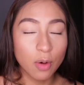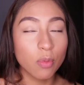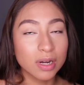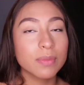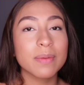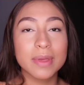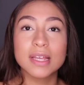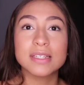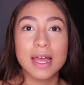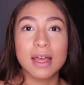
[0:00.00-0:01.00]
One of my
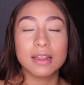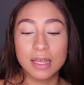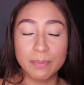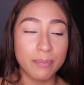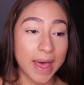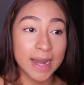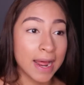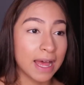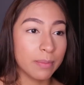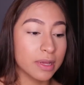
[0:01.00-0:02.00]
biggest like bad
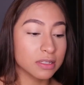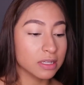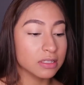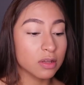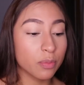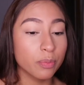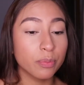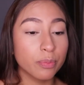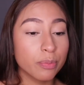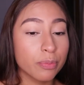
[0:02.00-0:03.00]
habits is
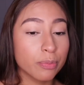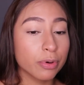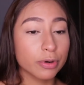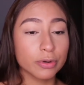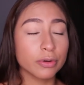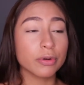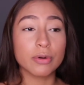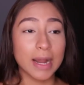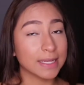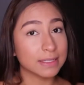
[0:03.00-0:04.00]

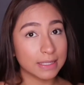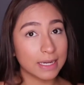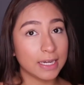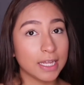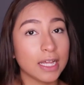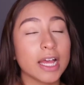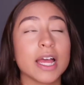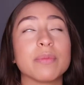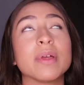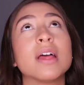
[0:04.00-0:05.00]
procrastinating.
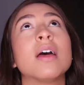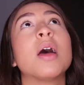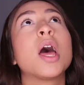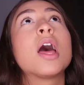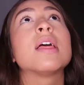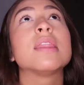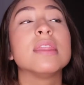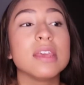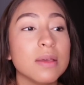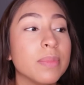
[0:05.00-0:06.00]
I'm
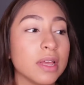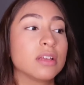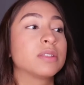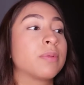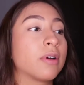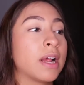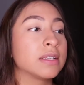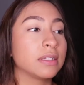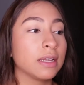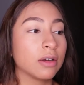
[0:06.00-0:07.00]
the biggest
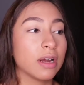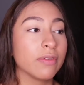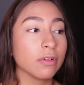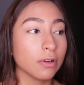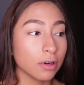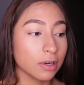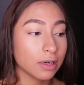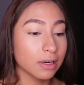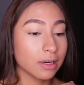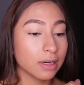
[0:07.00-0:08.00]
procrastinator ever,
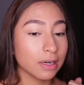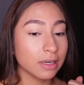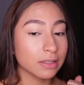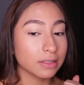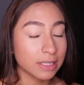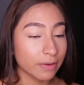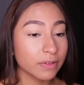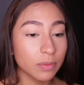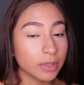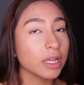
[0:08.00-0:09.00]

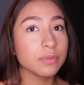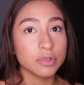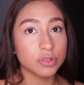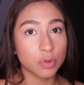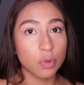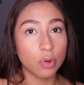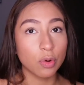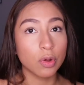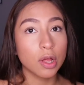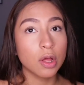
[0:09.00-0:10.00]
definitely when it comes to
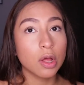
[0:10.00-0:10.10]
school.